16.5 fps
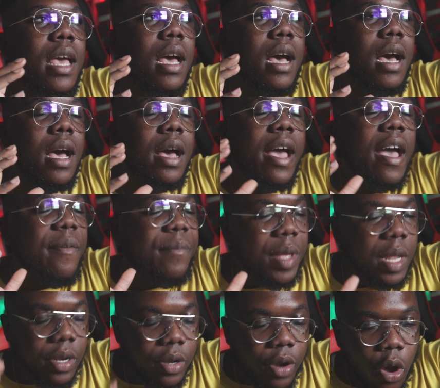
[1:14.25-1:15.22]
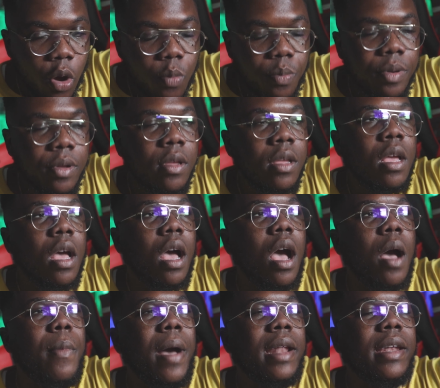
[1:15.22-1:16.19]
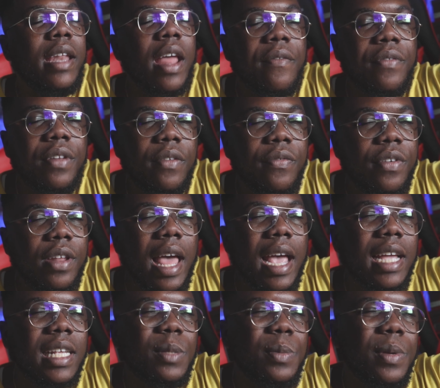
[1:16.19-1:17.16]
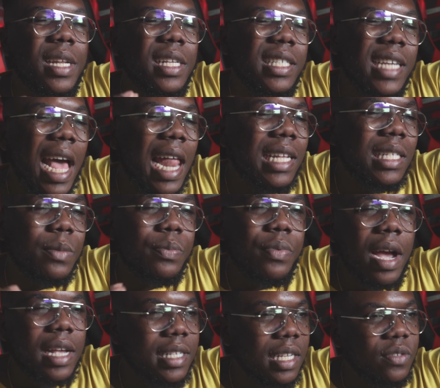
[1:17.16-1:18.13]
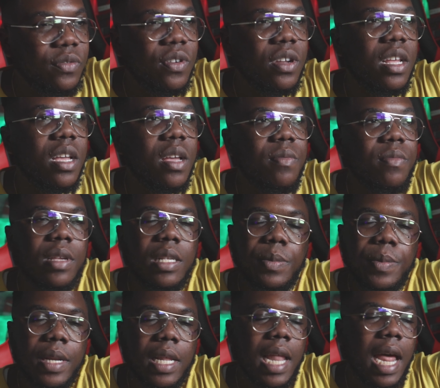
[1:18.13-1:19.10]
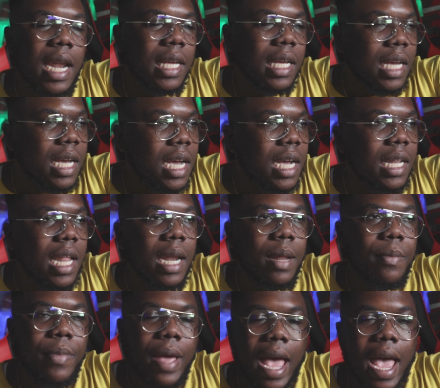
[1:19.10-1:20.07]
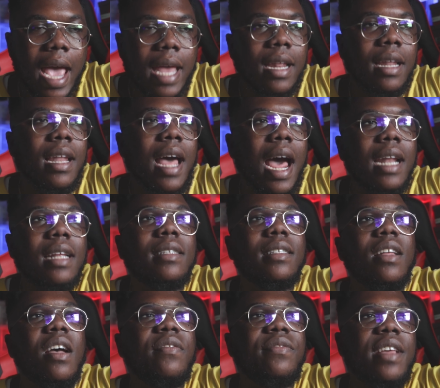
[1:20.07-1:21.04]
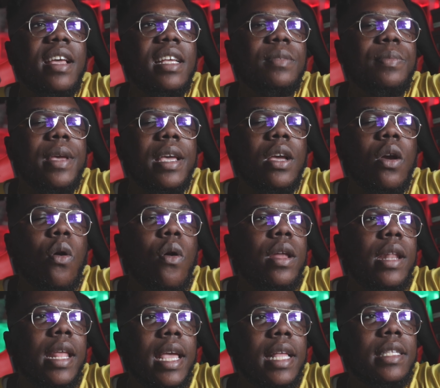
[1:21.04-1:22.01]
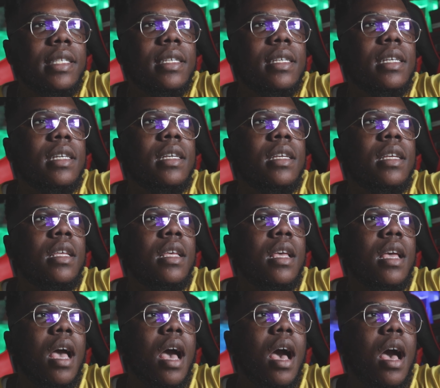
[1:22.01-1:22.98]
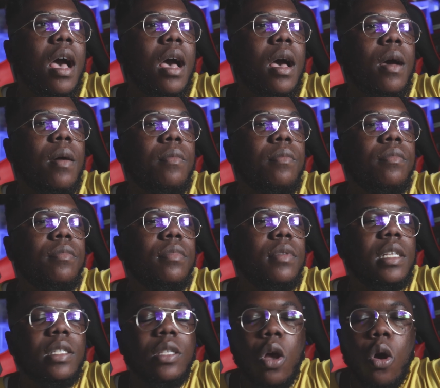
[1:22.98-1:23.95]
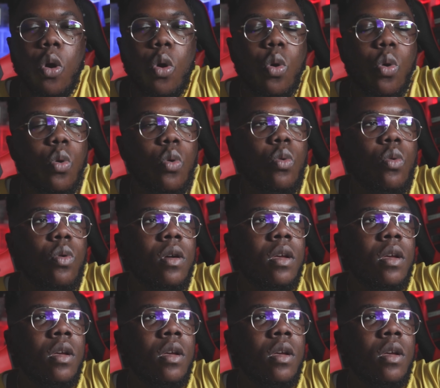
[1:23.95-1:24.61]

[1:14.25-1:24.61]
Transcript: uh, have been dope. Um, I definitely feel like it's been a challenging process for them. It's been a lot of good, a lot of bad, a lot of stuff that's been going into um, this whole